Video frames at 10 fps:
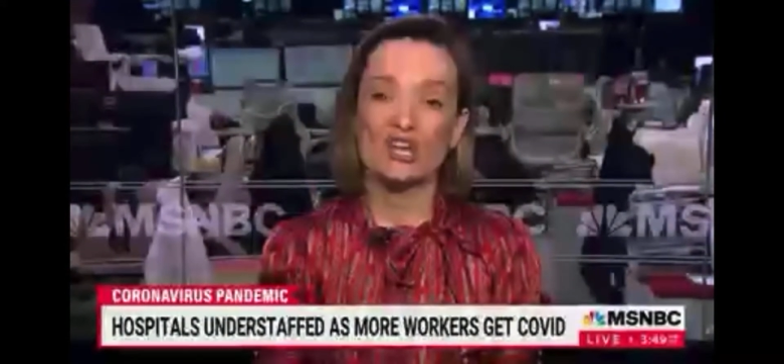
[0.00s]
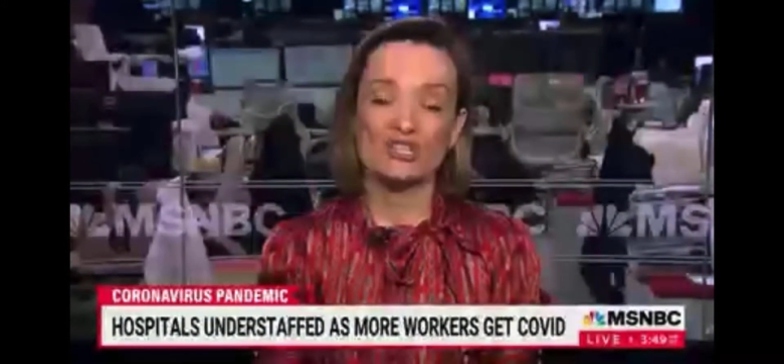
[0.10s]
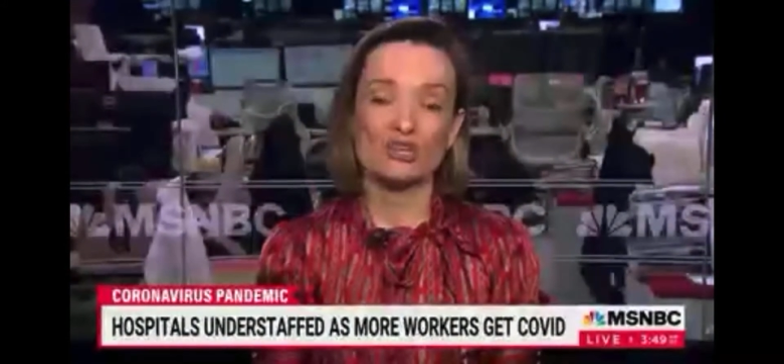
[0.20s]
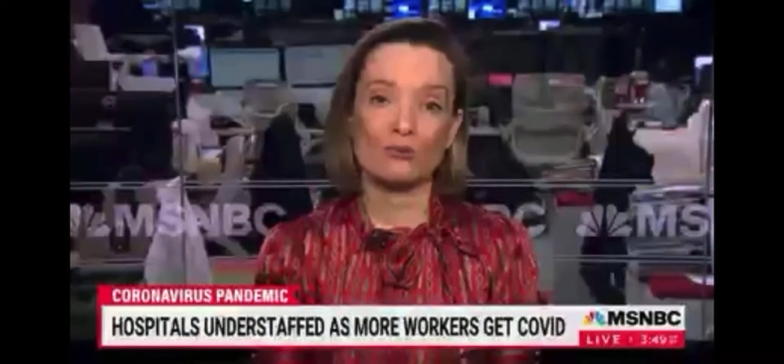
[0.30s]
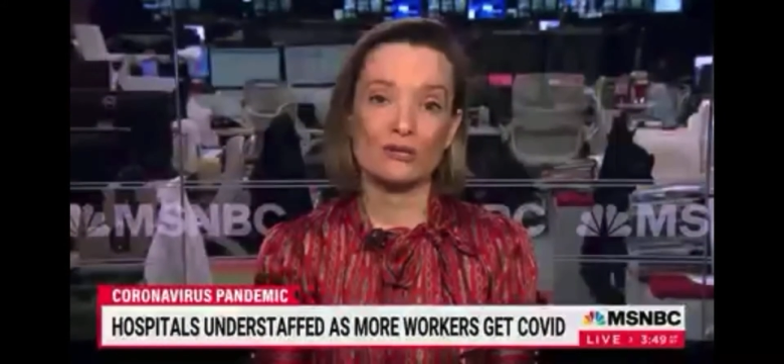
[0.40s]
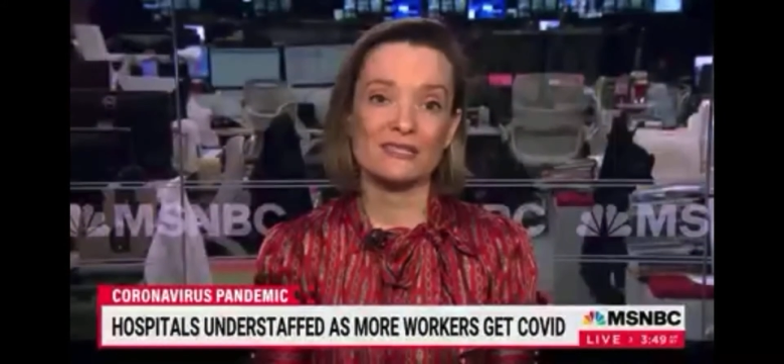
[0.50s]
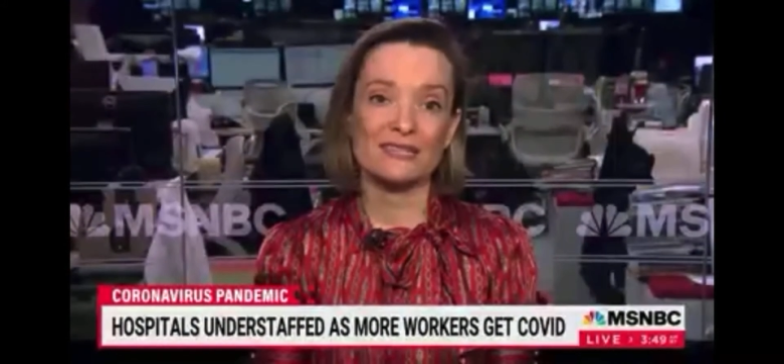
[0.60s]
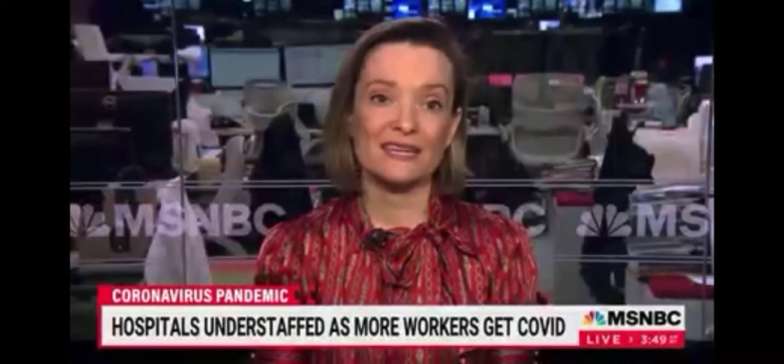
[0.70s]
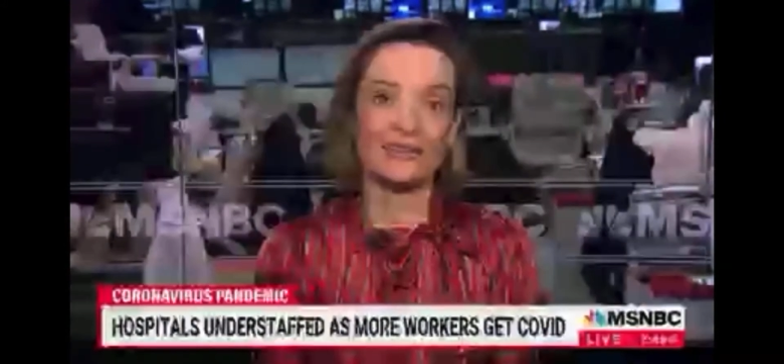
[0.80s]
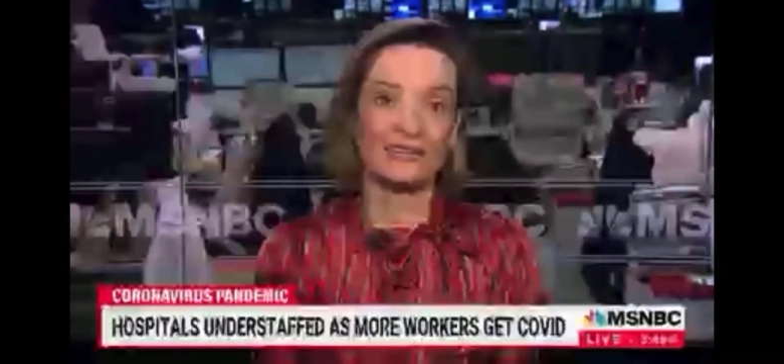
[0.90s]
So we're
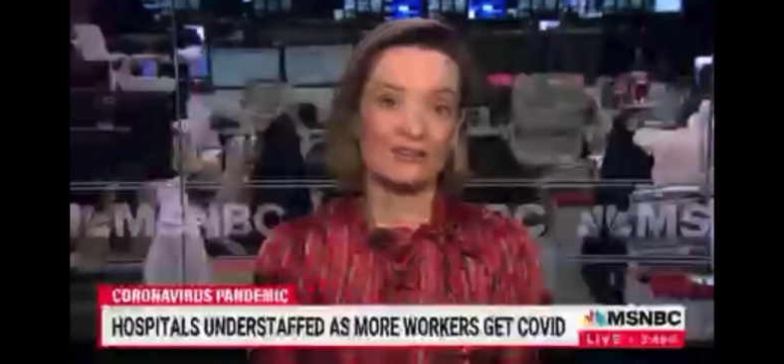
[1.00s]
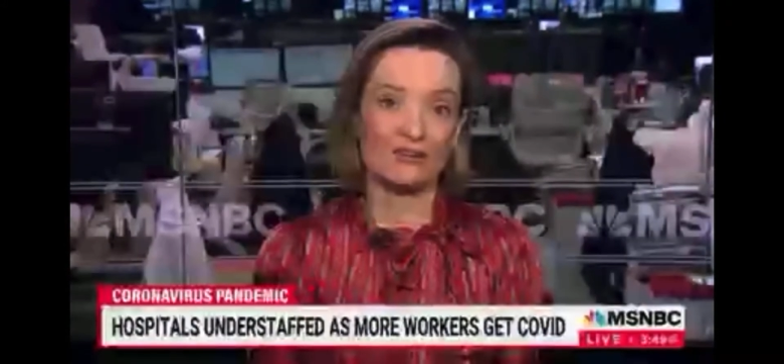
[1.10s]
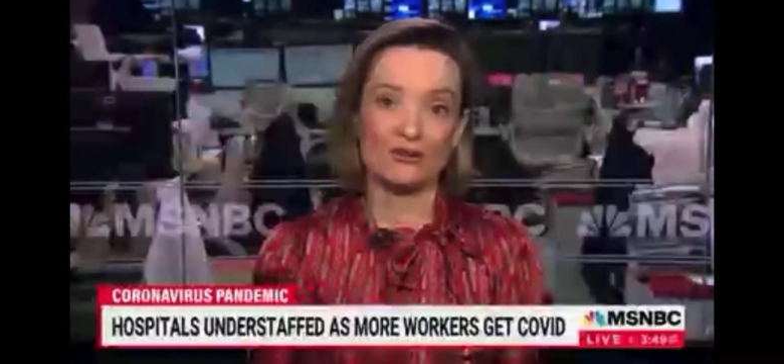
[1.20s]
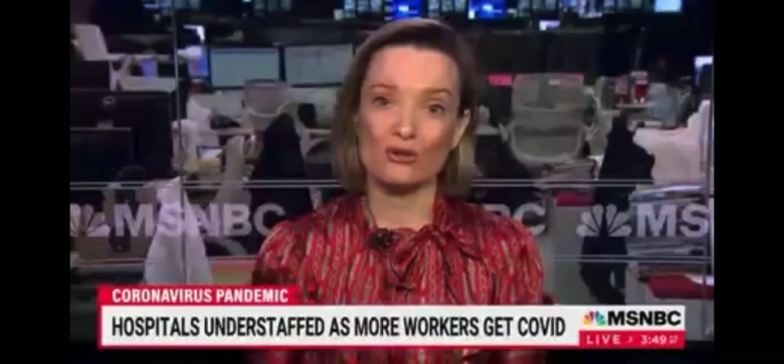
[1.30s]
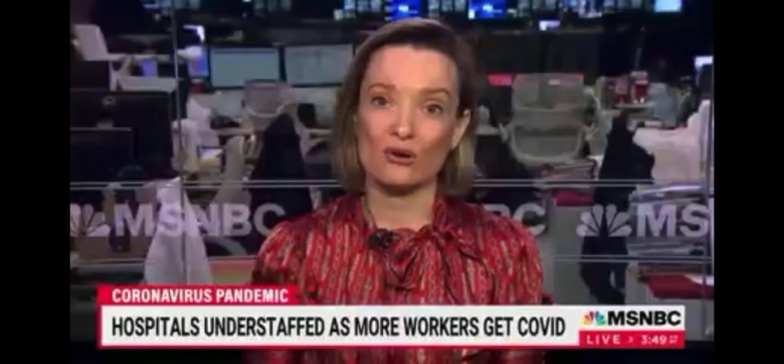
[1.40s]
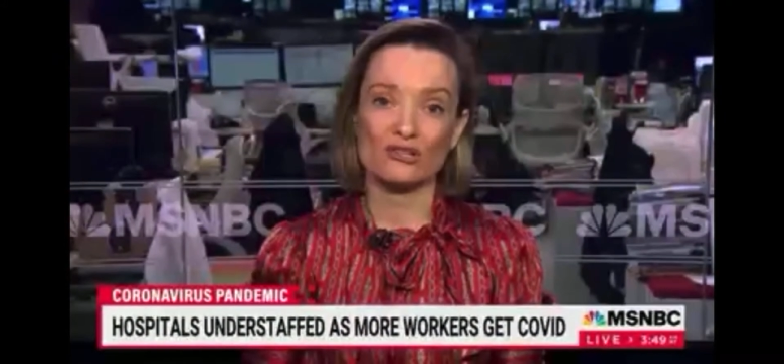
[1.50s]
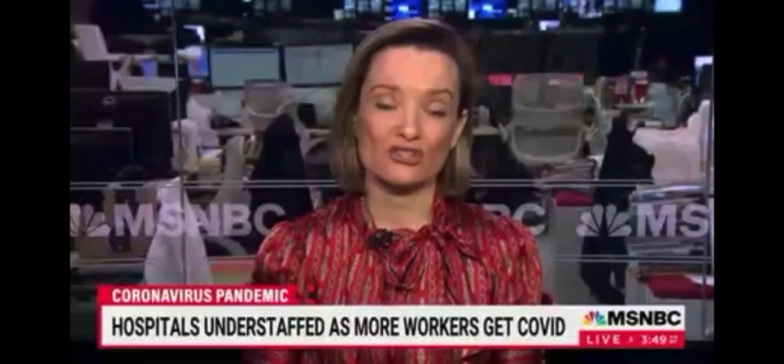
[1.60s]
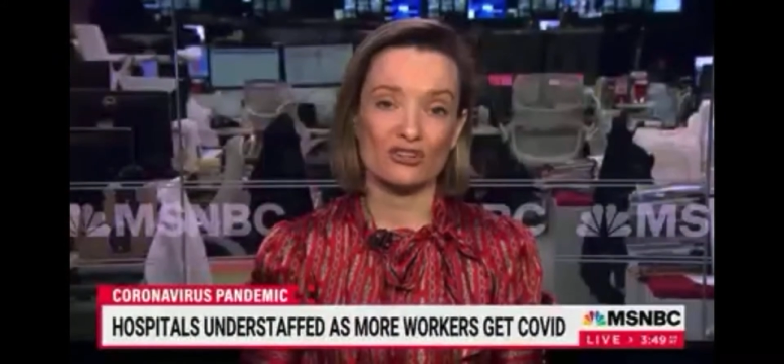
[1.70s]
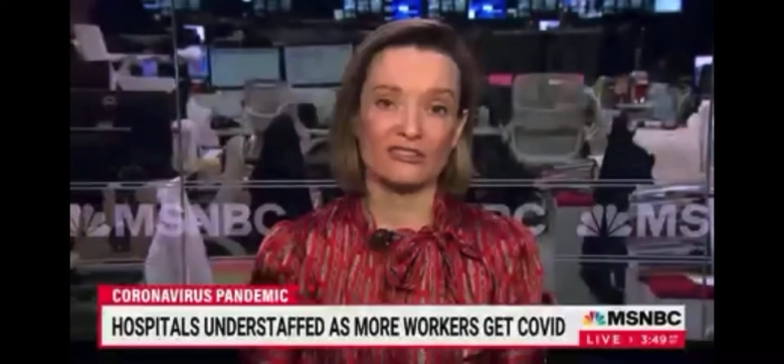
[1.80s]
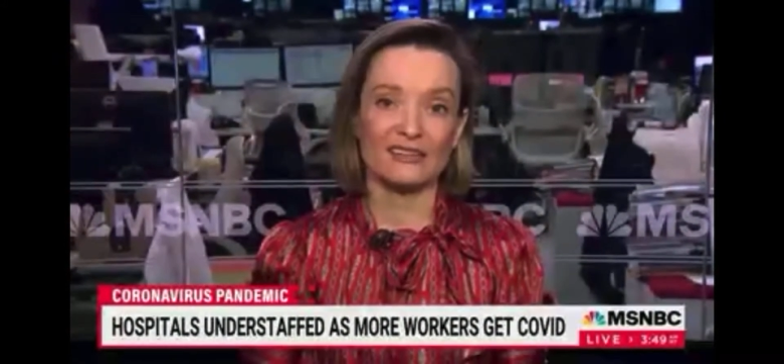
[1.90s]
seeing it here in New York
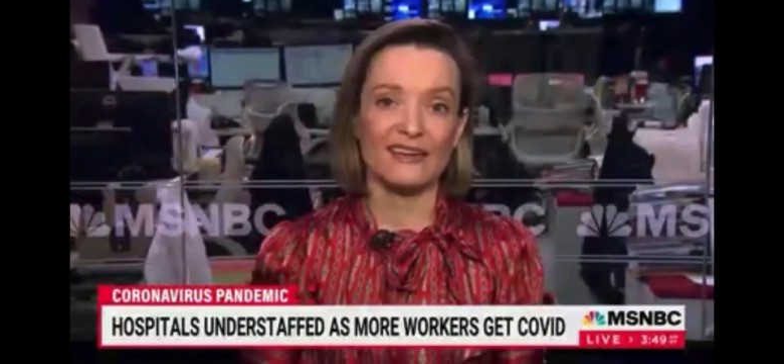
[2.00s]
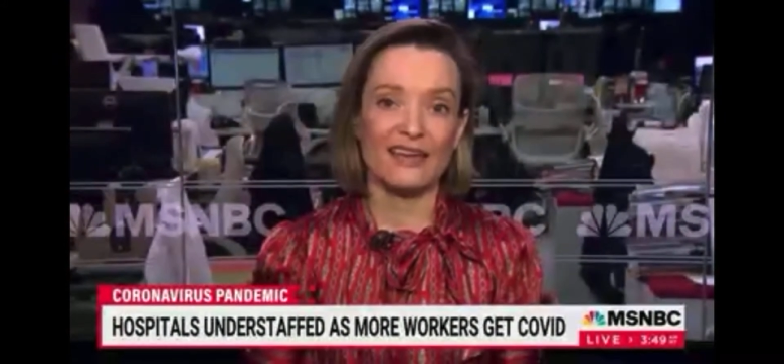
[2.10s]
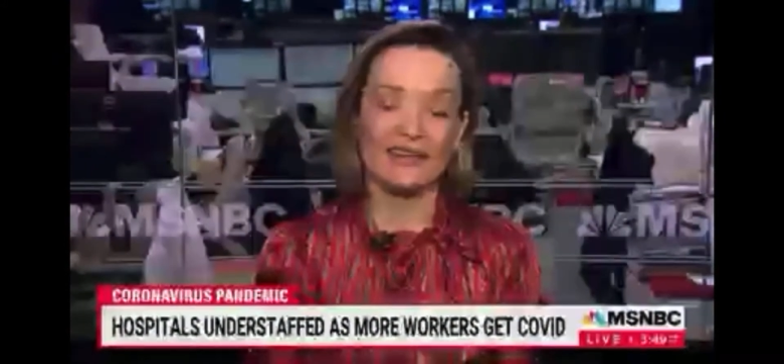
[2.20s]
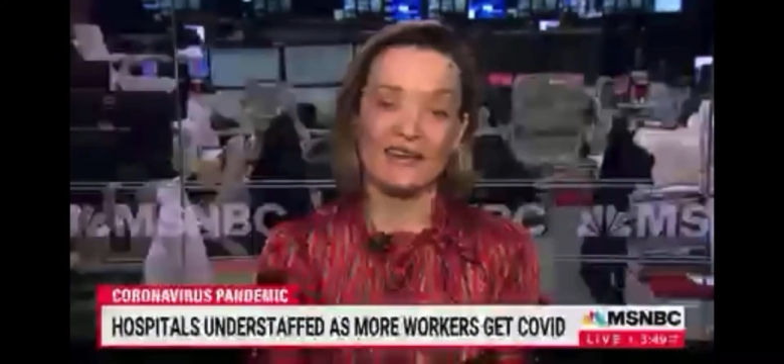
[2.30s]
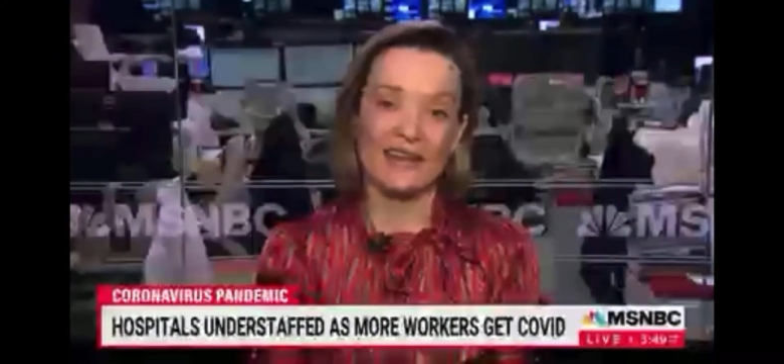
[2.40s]
certainly, and,